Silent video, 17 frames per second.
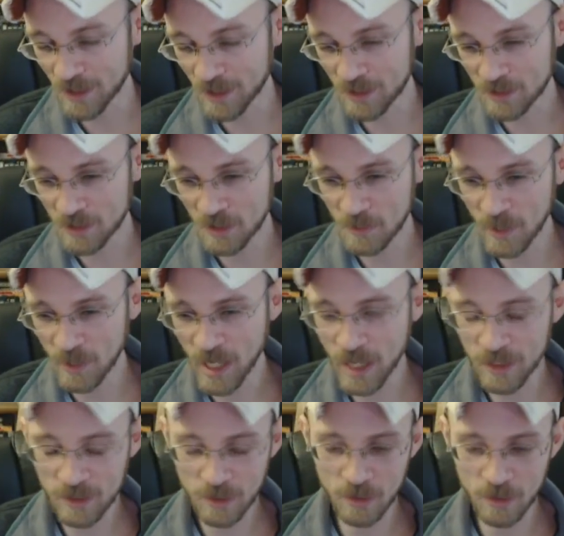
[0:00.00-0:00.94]
She's been
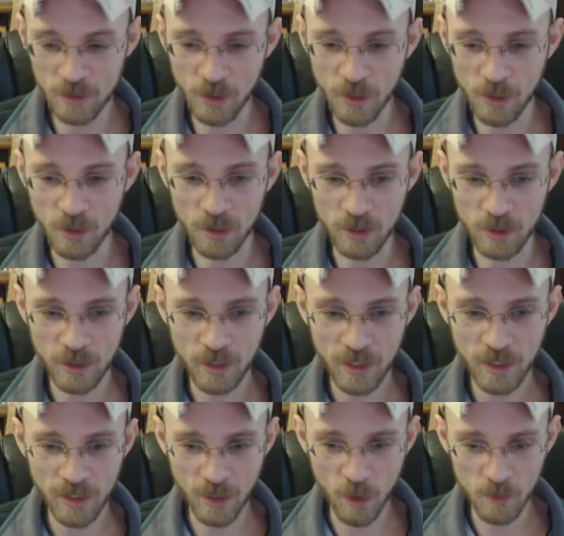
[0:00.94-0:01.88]
hanging on to her
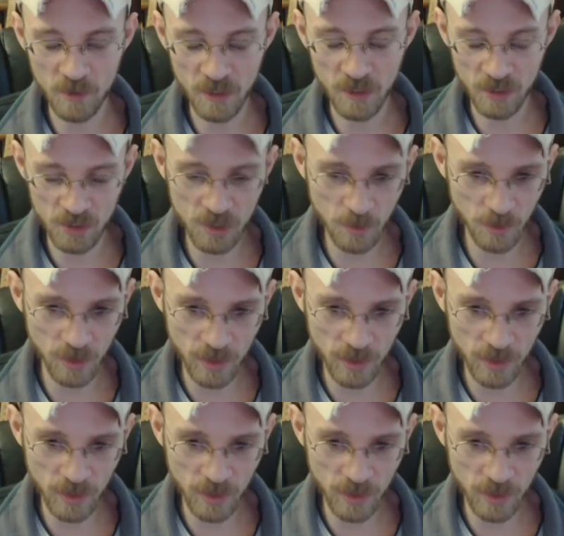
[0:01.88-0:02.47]
in hopes that she would